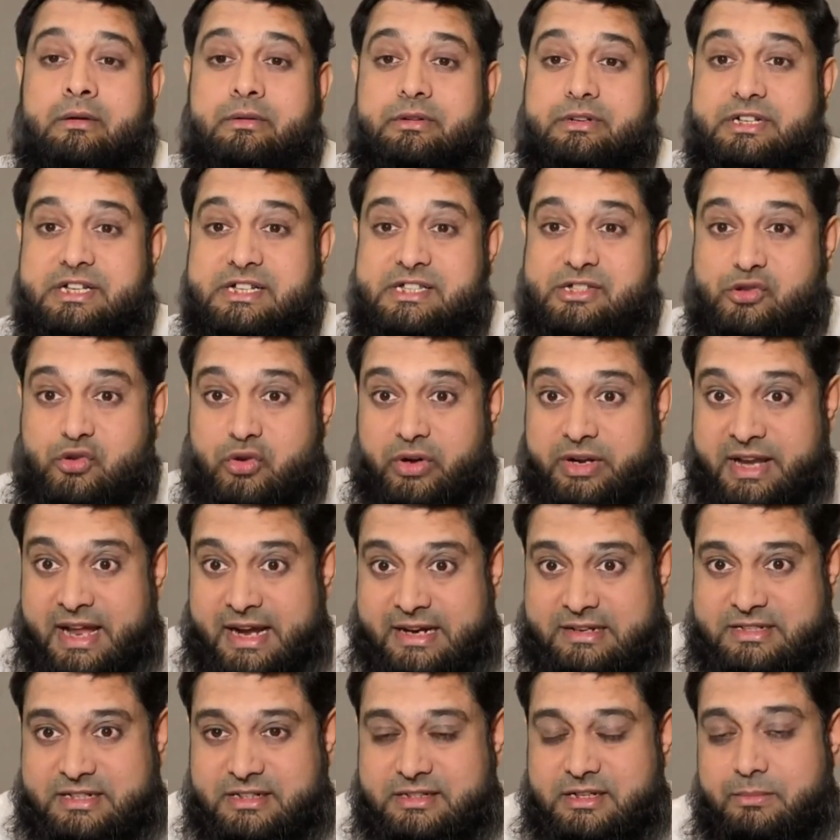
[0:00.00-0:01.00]

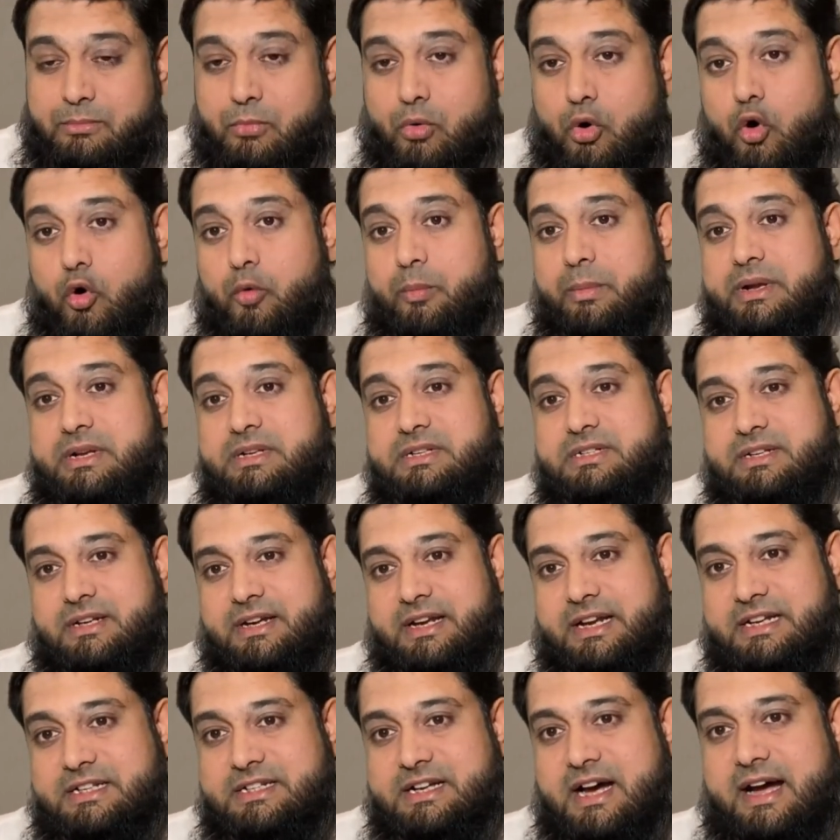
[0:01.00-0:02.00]
disconnected the moment
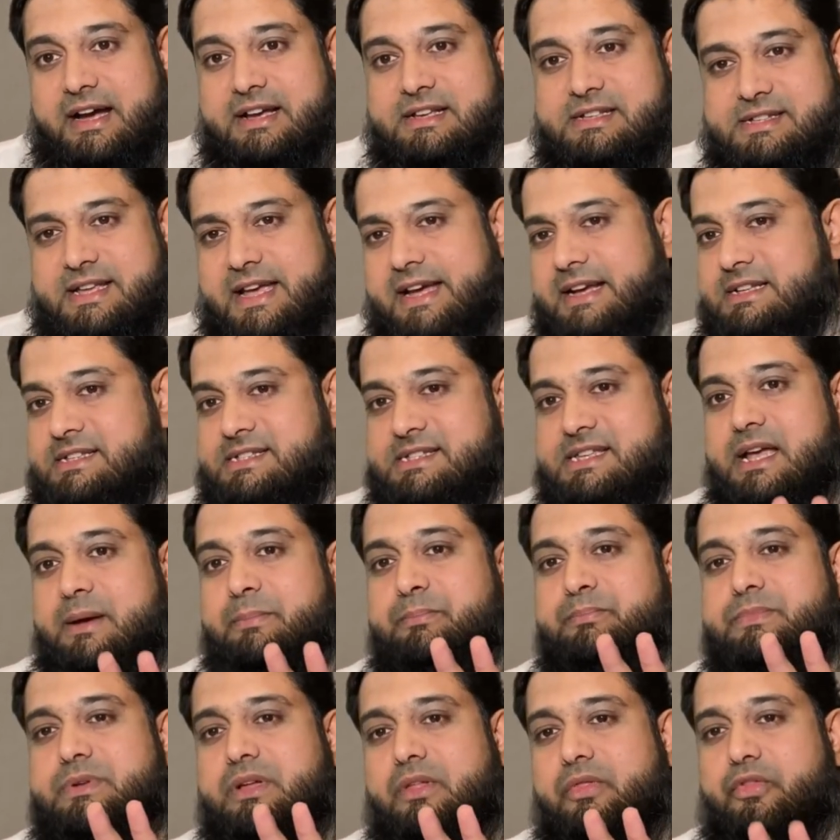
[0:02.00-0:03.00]
he dies,
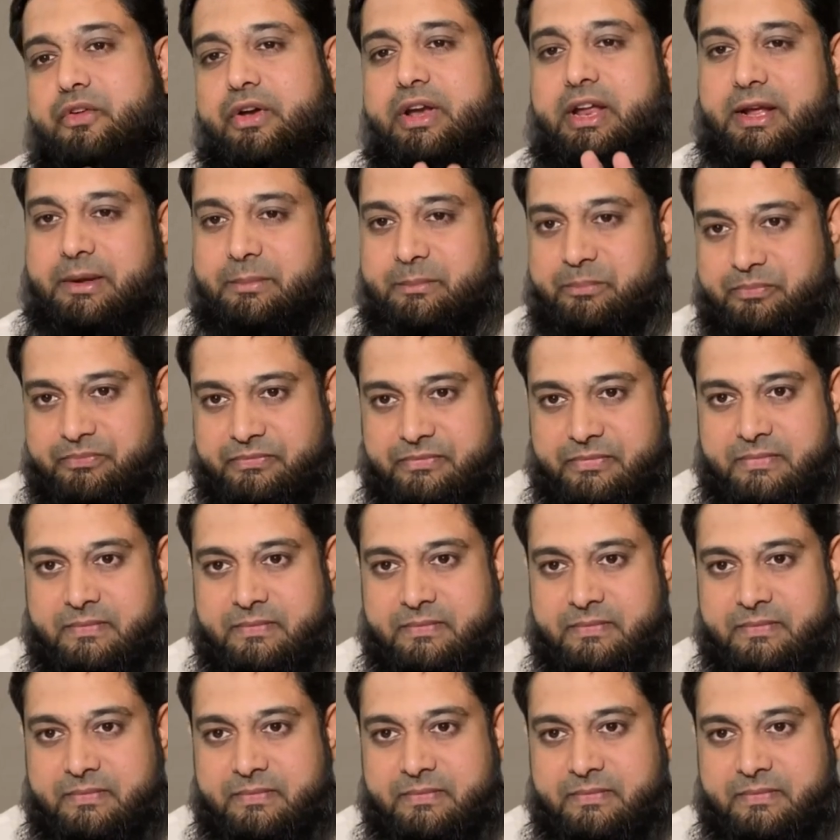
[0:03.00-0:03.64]
except three.